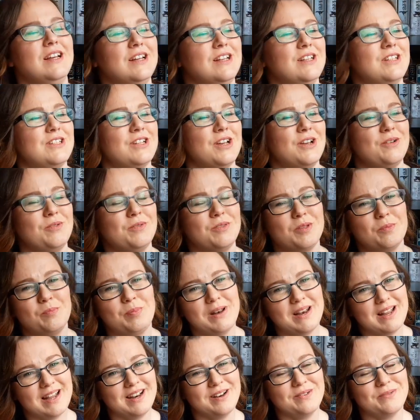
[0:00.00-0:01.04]
So the
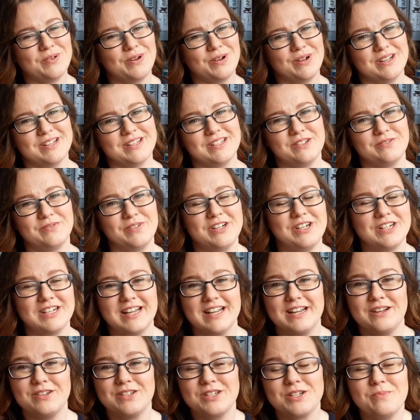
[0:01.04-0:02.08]
plan was
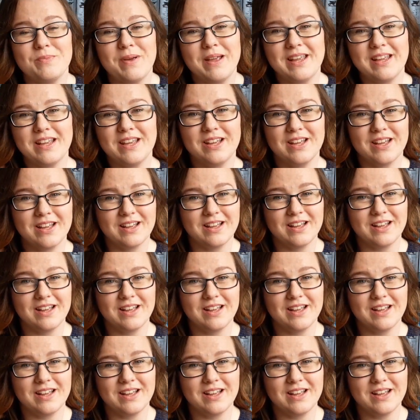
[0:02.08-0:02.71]
originally is to make